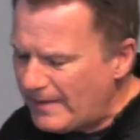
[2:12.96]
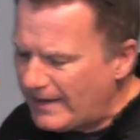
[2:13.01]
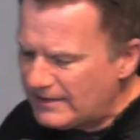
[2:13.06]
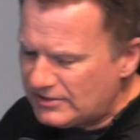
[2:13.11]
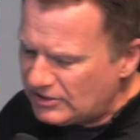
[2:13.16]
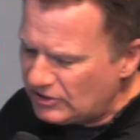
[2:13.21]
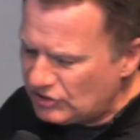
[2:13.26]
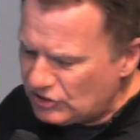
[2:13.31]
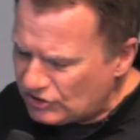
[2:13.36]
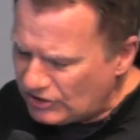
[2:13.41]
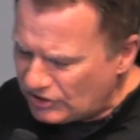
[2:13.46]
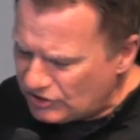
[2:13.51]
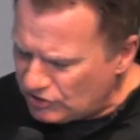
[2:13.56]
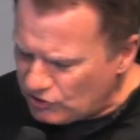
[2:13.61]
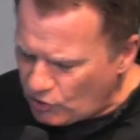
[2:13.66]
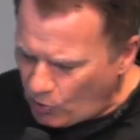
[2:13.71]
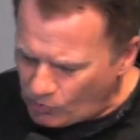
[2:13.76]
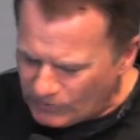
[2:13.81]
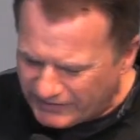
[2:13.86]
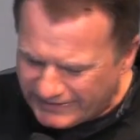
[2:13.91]
message
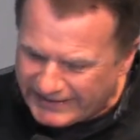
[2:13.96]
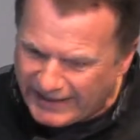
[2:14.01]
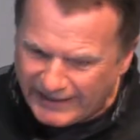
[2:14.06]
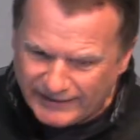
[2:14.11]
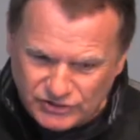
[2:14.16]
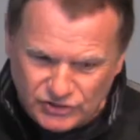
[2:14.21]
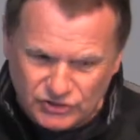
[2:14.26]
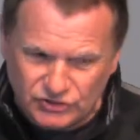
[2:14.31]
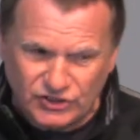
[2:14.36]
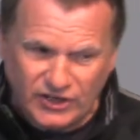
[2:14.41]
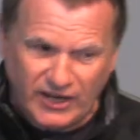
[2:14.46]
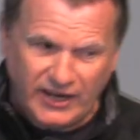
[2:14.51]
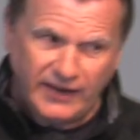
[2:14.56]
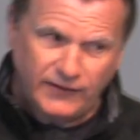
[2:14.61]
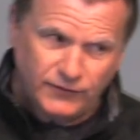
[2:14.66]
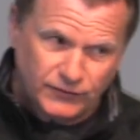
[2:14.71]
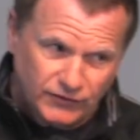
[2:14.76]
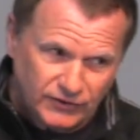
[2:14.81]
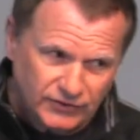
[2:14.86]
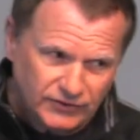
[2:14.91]
doesn't only get you to
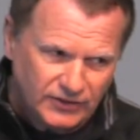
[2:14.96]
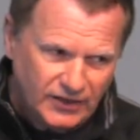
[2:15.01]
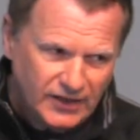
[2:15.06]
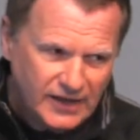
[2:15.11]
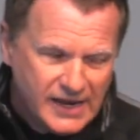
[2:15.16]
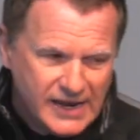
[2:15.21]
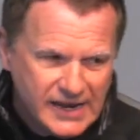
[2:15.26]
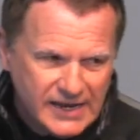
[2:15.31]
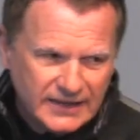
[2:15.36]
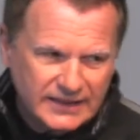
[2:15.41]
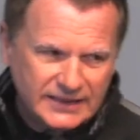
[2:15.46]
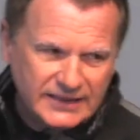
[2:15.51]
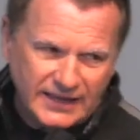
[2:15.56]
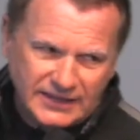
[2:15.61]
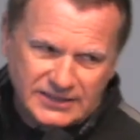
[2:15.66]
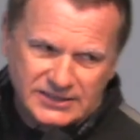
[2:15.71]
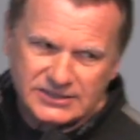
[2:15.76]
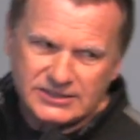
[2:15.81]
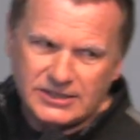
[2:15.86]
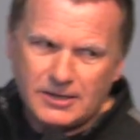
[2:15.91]
heaven.
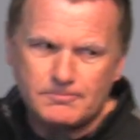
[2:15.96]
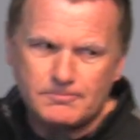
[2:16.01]
This